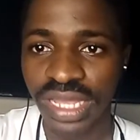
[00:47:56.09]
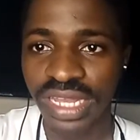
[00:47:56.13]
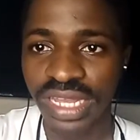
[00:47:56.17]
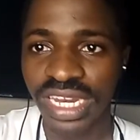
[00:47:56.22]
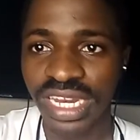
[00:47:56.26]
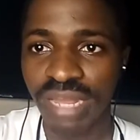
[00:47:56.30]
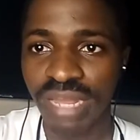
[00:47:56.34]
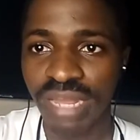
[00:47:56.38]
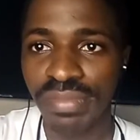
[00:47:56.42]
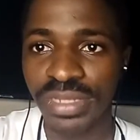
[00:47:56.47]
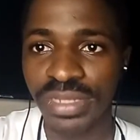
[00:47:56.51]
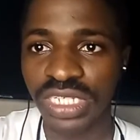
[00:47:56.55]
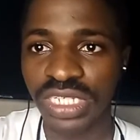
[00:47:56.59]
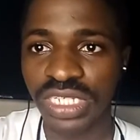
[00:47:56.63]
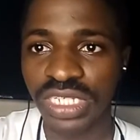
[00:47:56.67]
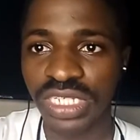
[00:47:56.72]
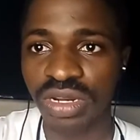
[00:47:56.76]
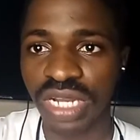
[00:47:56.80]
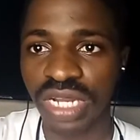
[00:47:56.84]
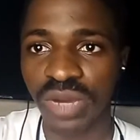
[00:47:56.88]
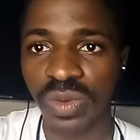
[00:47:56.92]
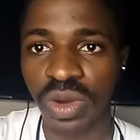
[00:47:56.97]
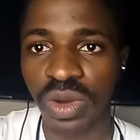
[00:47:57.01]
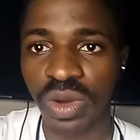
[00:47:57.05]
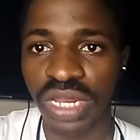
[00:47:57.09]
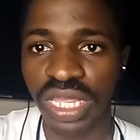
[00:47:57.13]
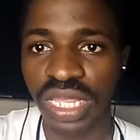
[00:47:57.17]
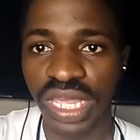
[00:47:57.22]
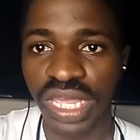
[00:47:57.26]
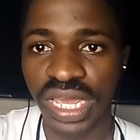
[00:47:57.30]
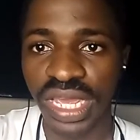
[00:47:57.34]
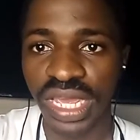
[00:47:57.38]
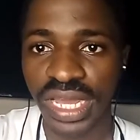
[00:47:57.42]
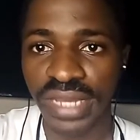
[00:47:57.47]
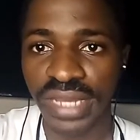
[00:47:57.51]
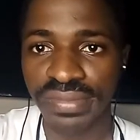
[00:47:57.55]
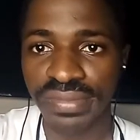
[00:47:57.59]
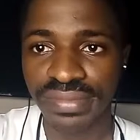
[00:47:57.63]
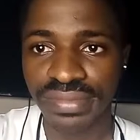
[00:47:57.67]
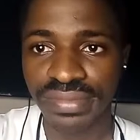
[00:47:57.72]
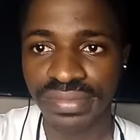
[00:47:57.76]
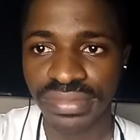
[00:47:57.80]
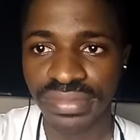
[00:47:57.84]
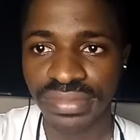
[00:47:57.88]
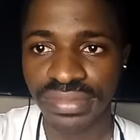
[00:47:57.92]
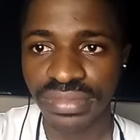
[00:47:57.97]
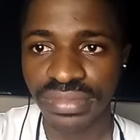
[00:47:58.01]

Let me show you another one here.